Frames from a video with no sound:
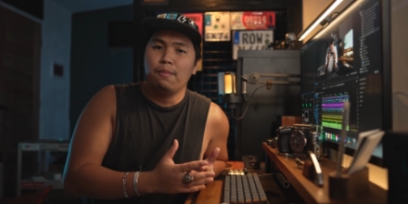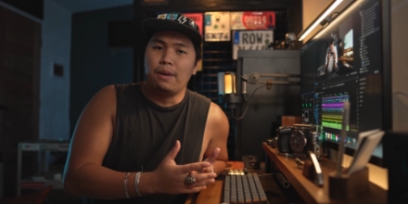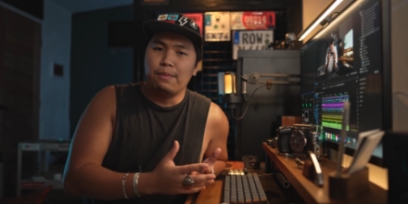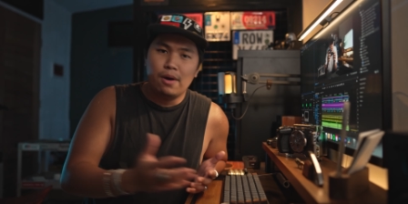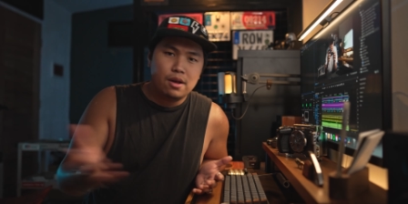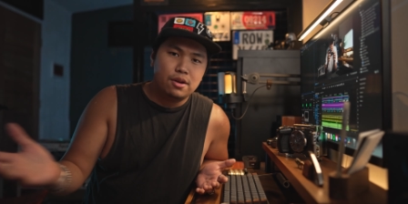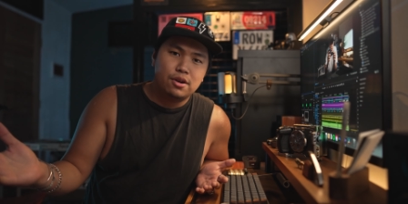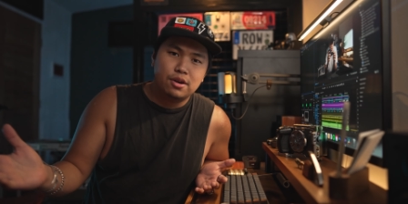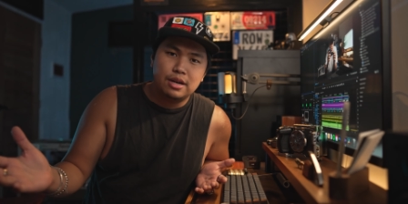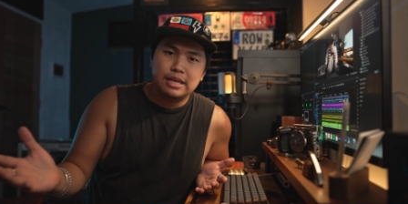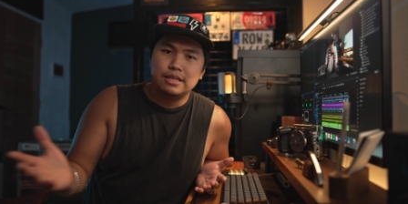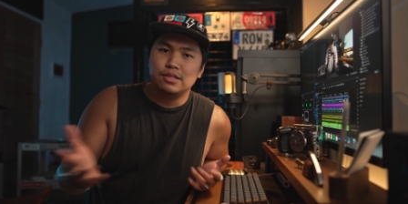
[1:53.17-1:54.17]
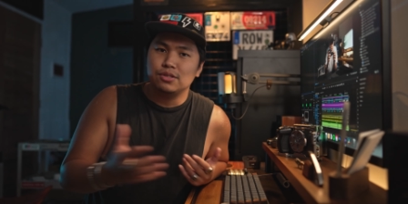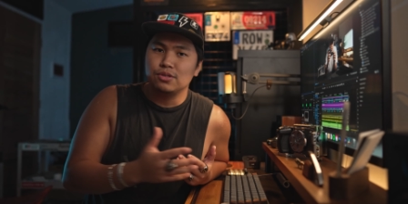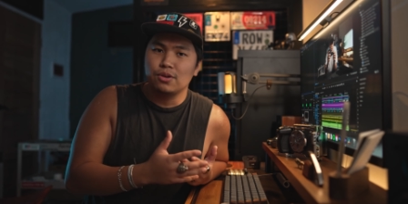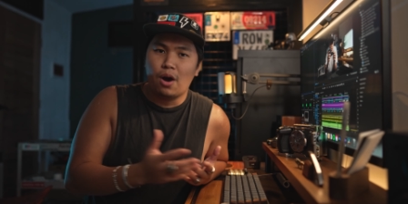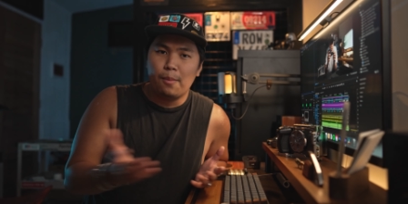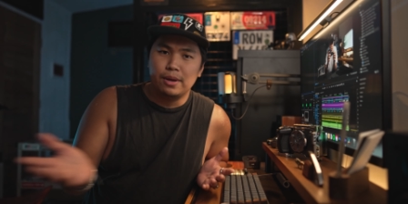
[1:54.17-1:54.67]
my monitor
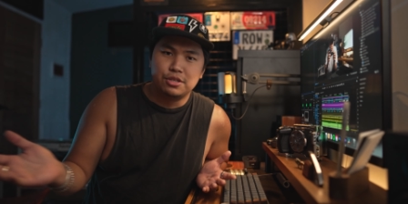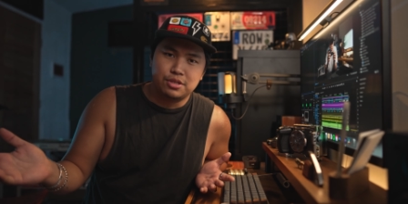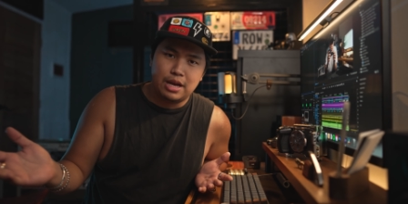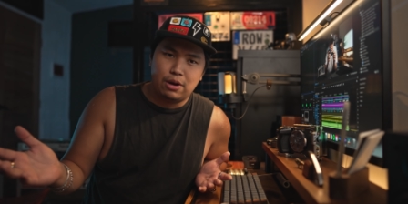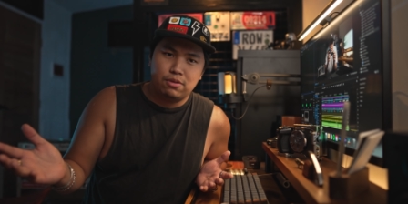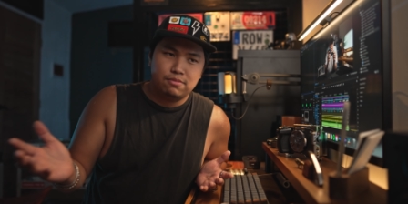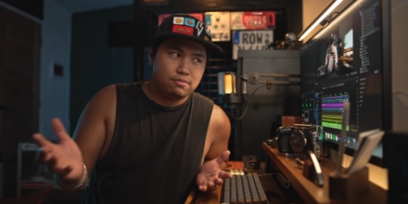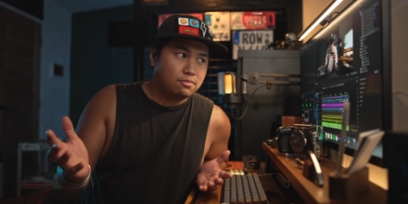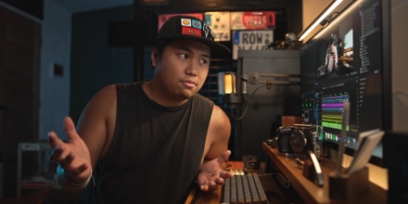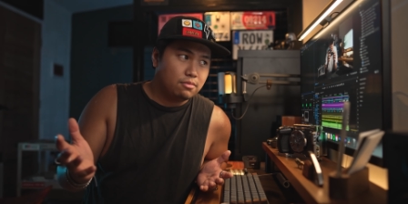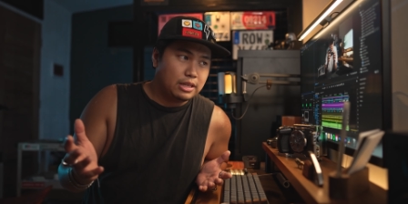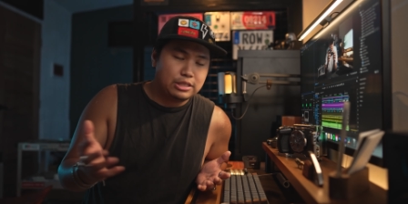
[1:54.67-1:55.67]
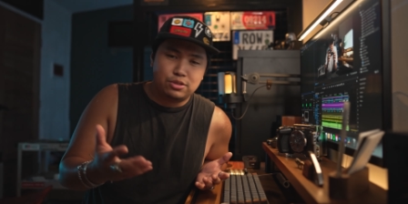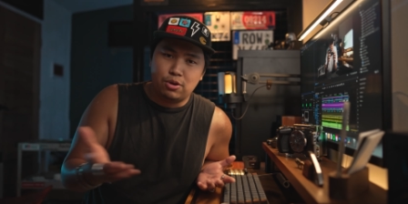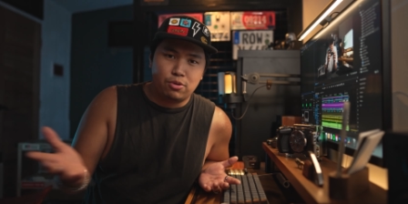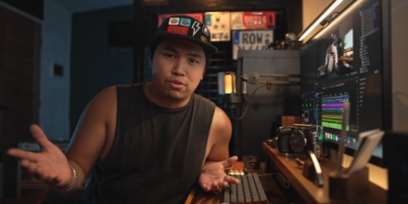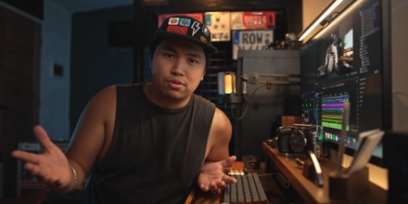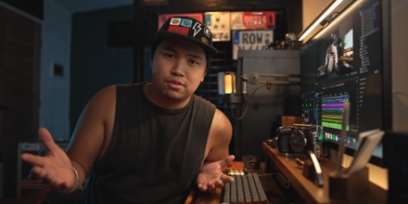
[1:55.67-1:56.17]
is garbage now. It's
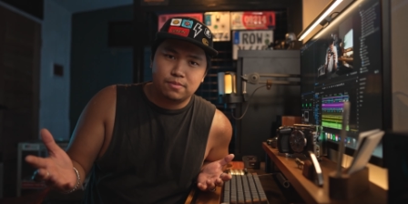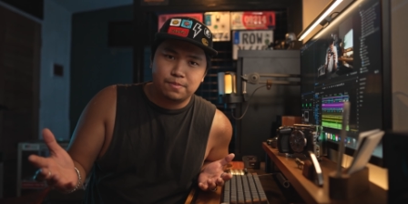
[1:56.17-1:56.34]
totaled.